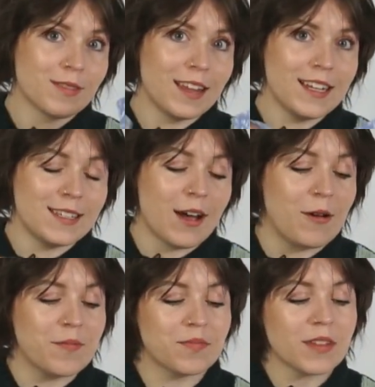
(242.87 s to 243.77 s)
like
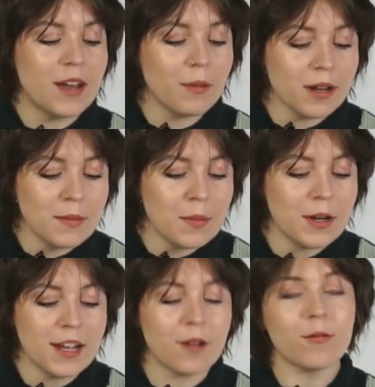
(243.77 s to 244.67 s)
so, and we're going to be
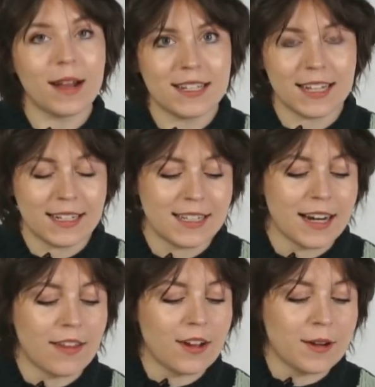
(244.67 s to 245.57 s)
putting right sides
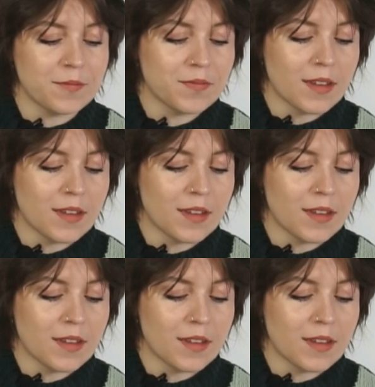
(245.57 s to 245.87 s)
together.